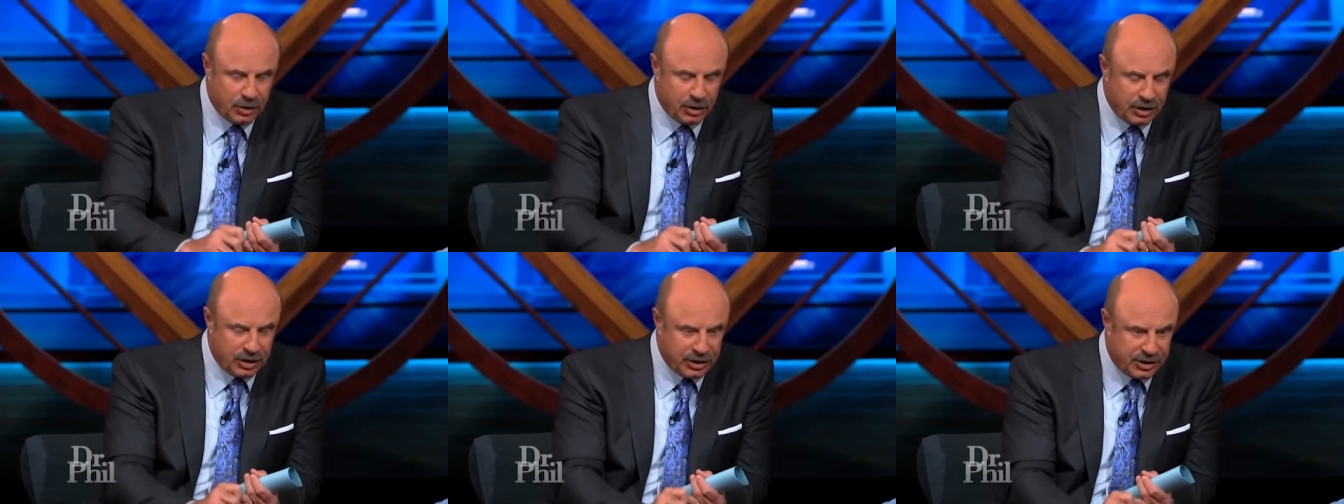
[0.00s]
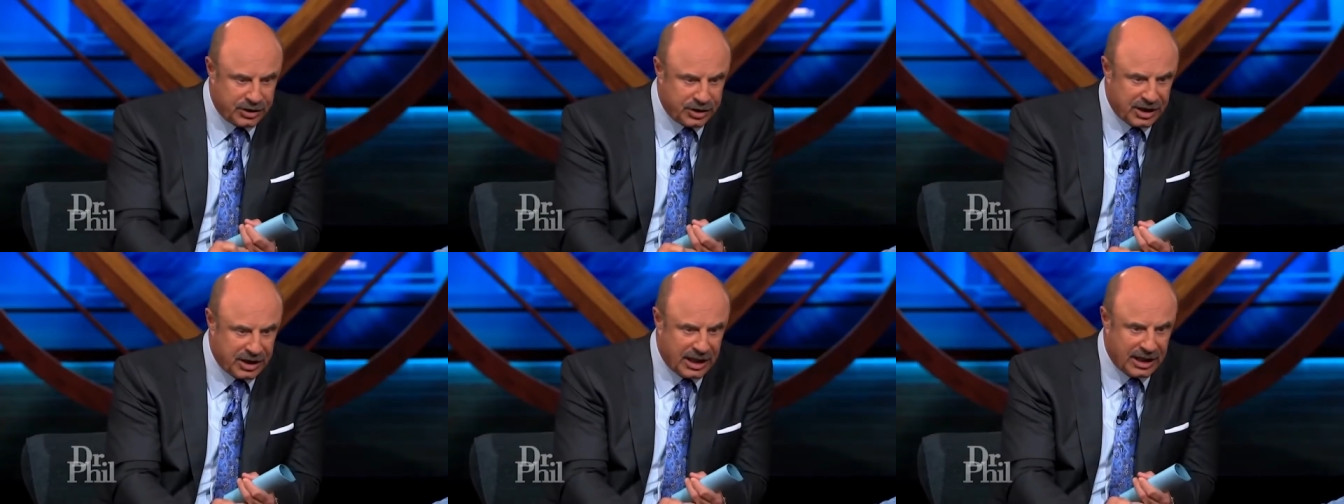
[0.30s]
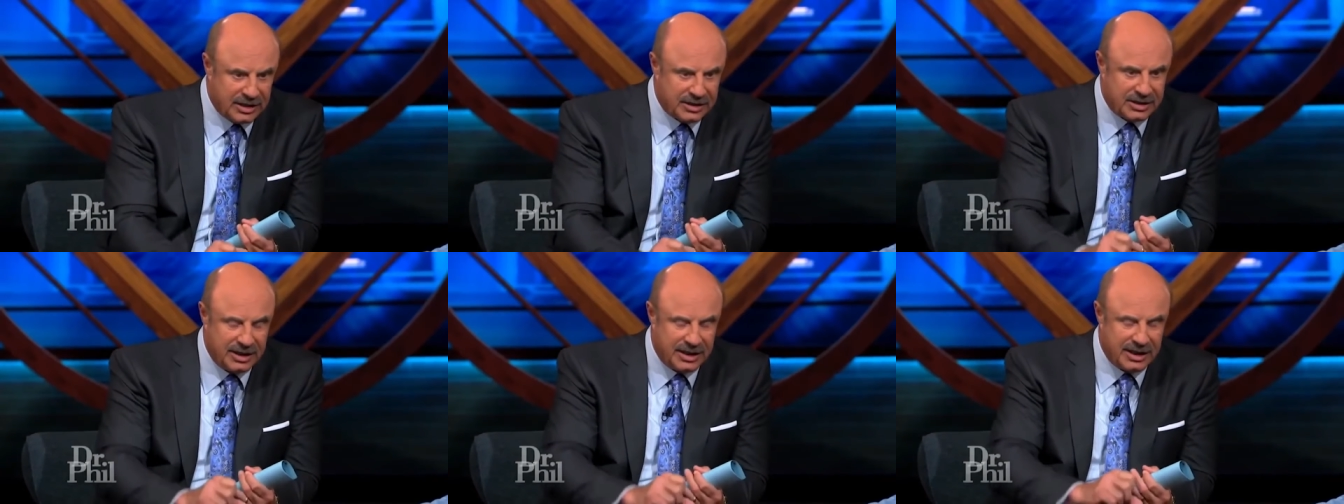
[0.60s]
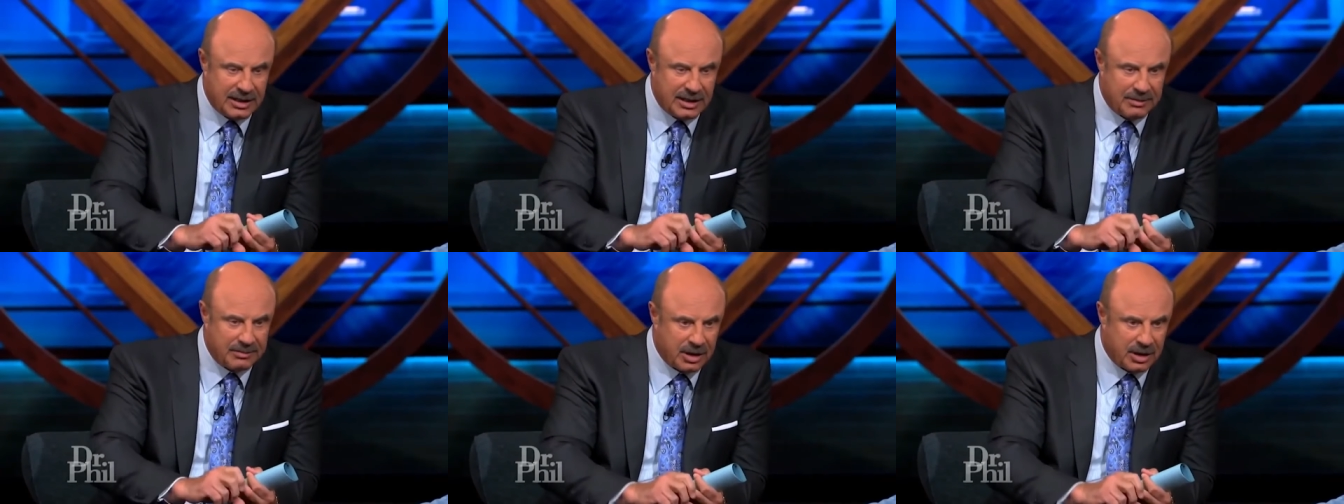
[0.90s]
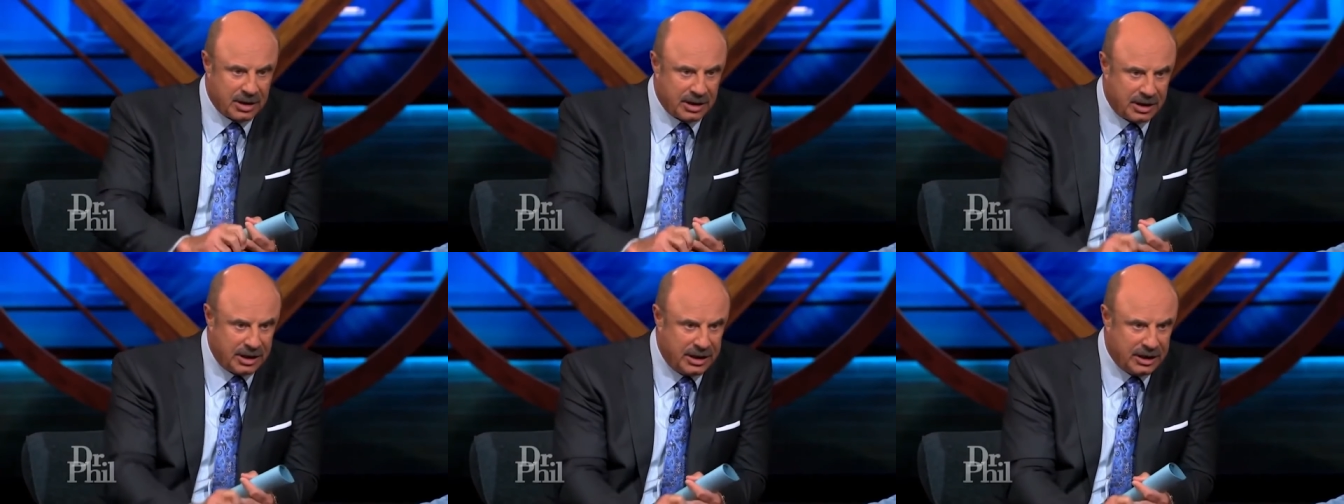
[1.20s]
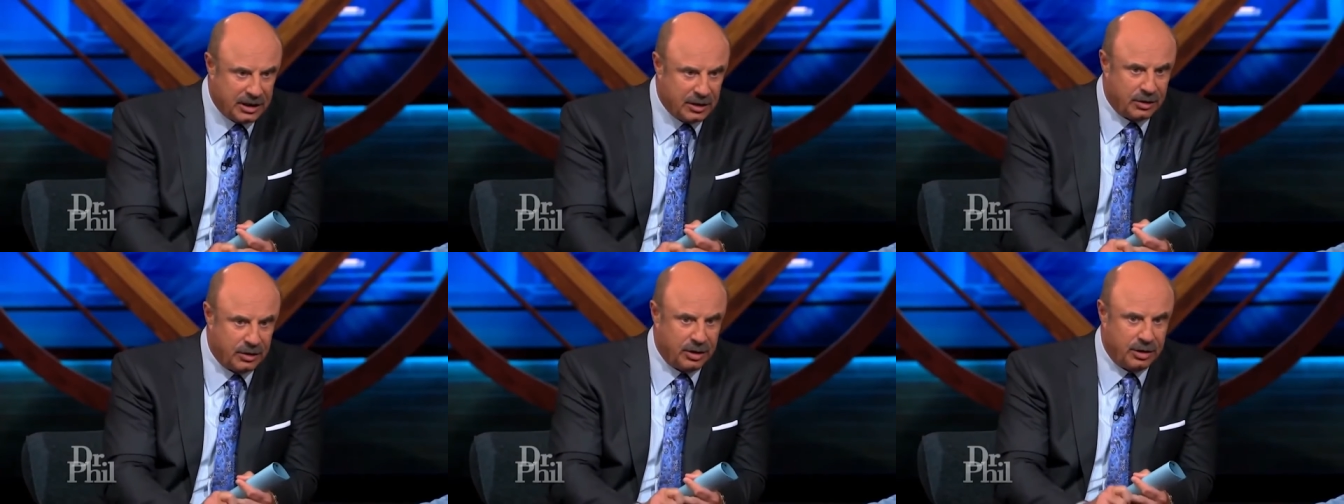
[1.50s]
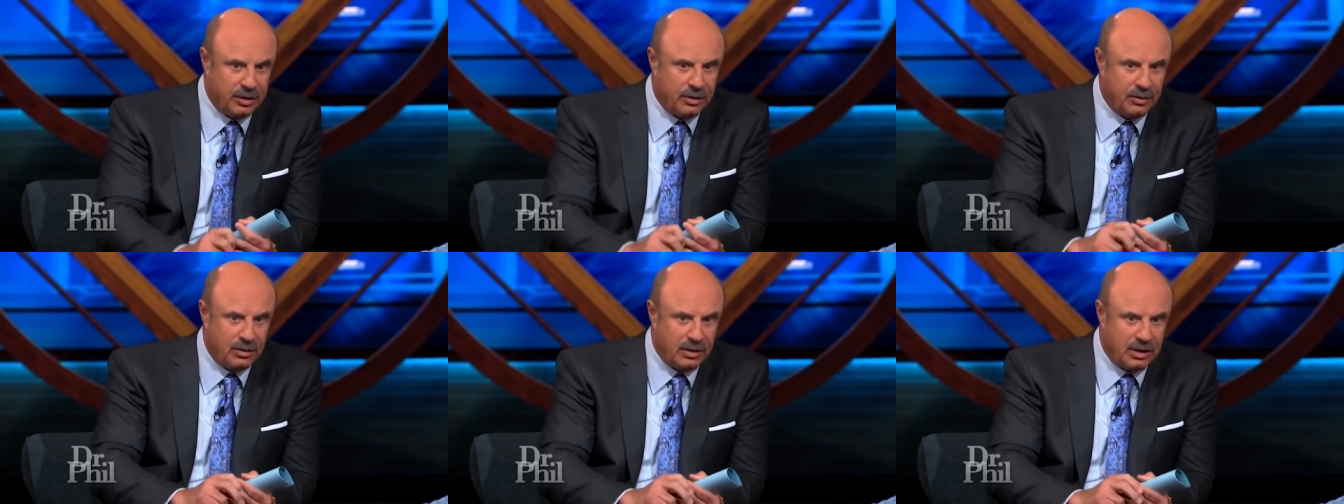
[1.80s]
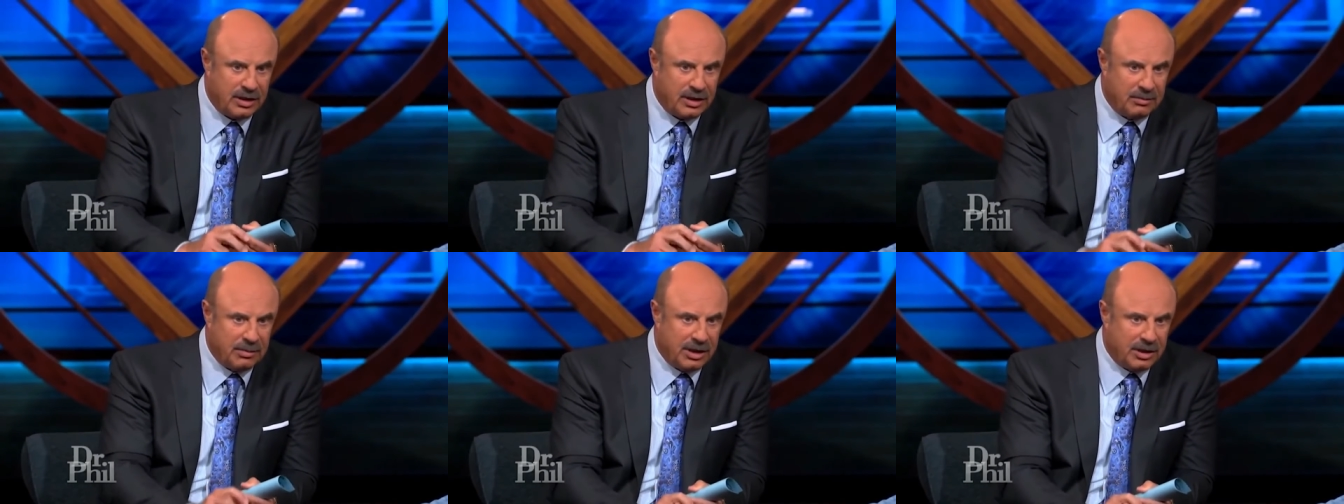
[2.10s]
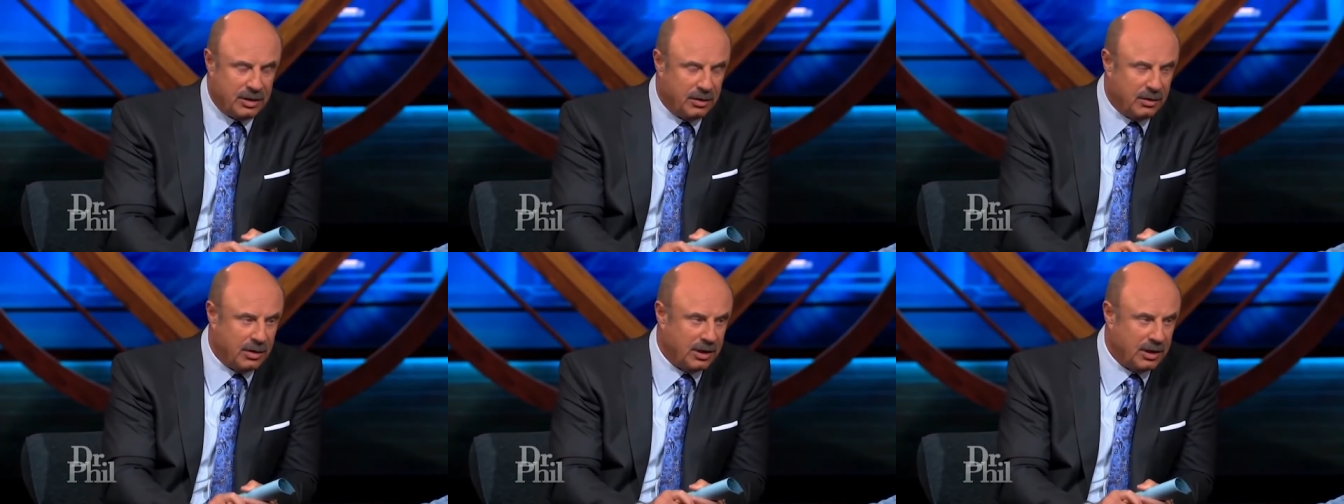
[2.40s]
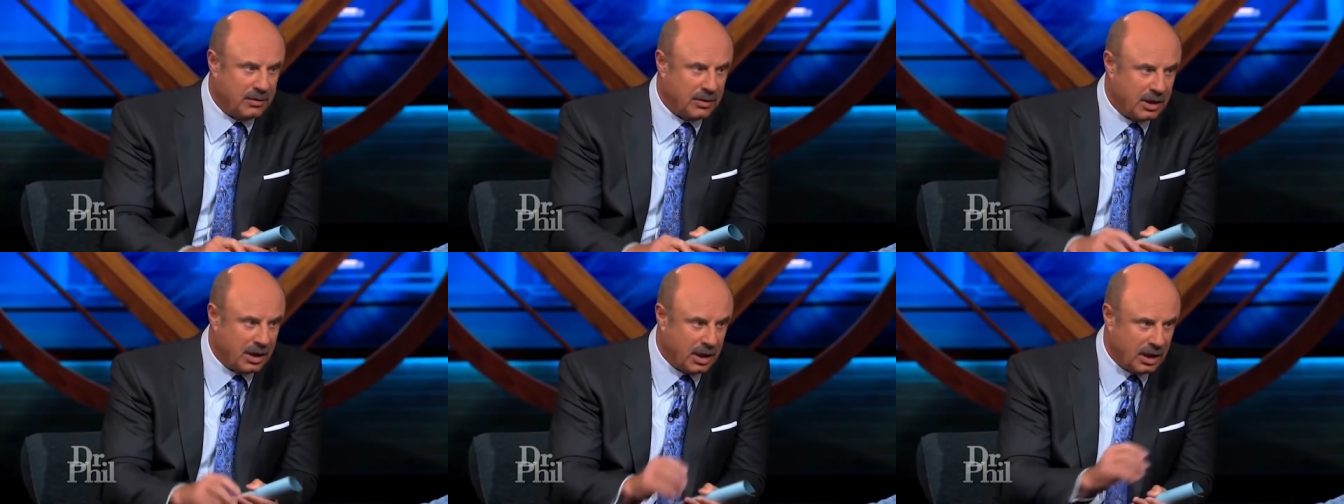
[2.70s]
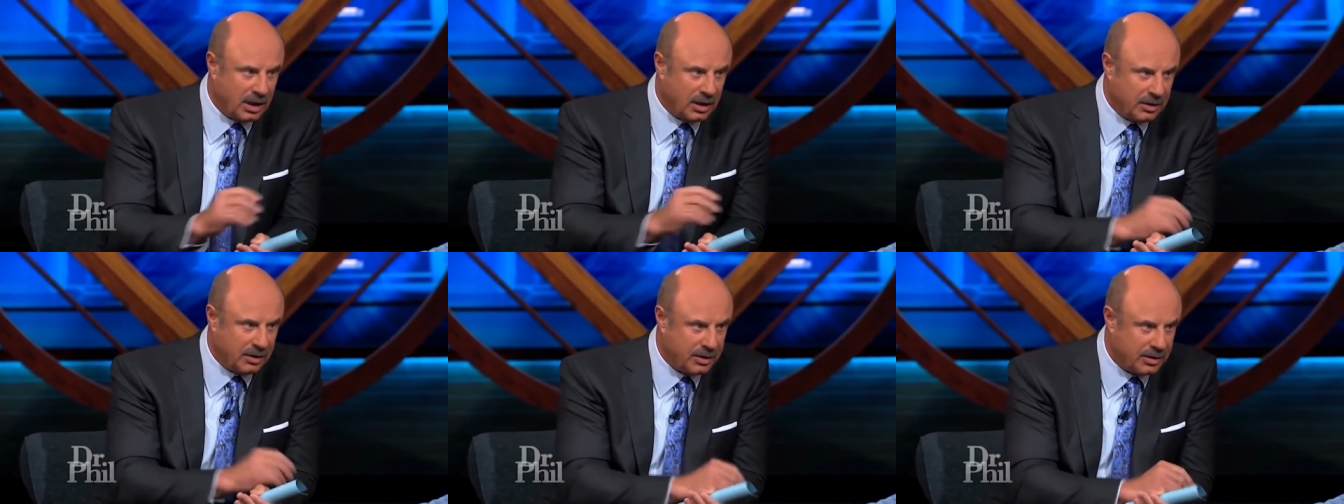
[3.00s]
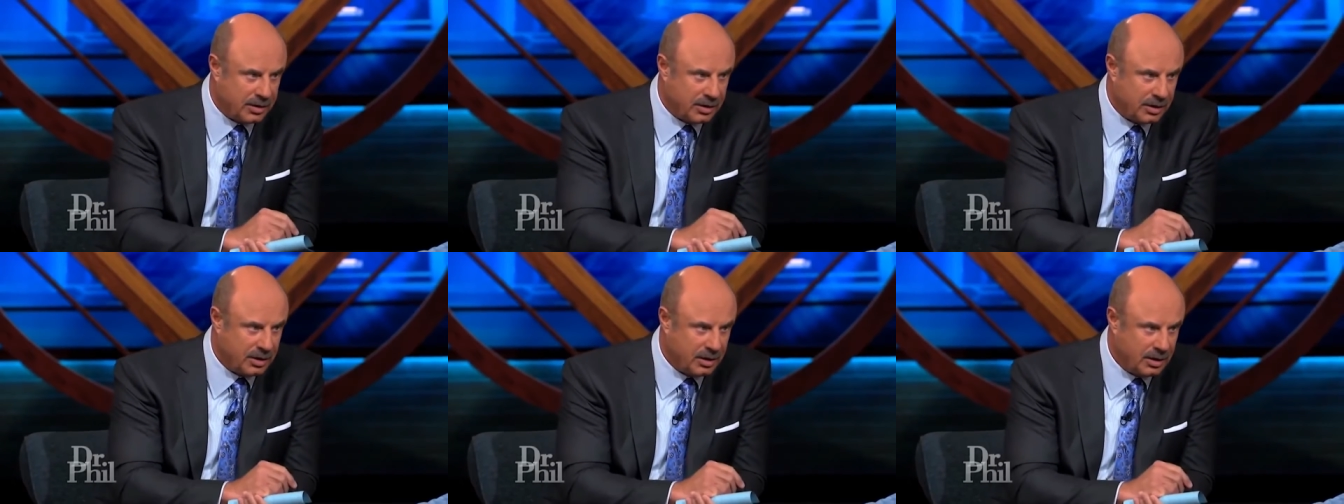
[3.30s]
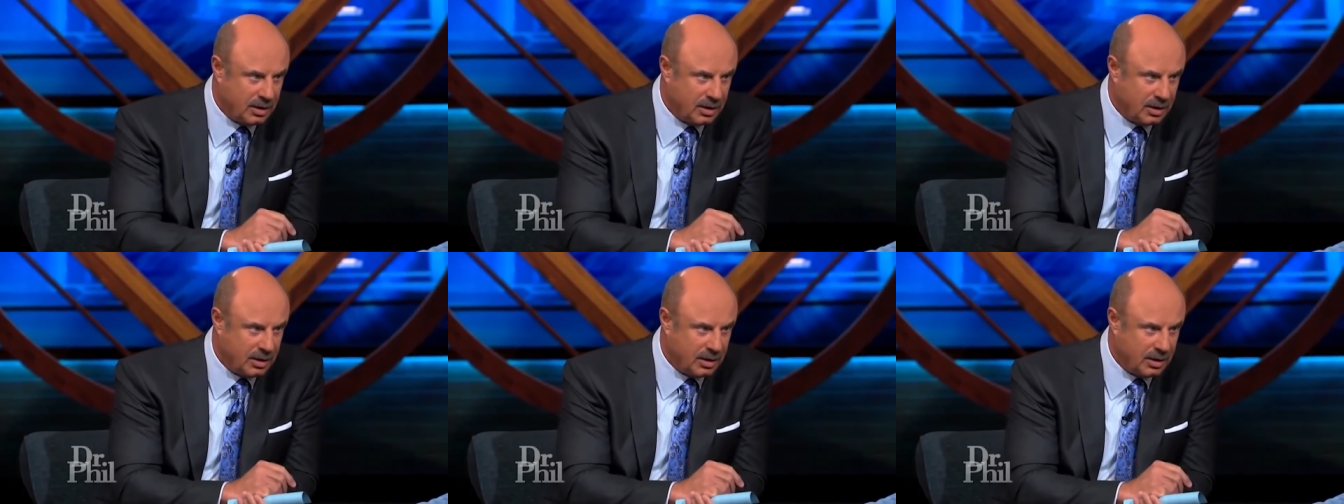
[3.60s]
full of baby birds and crushing each one of them to death. That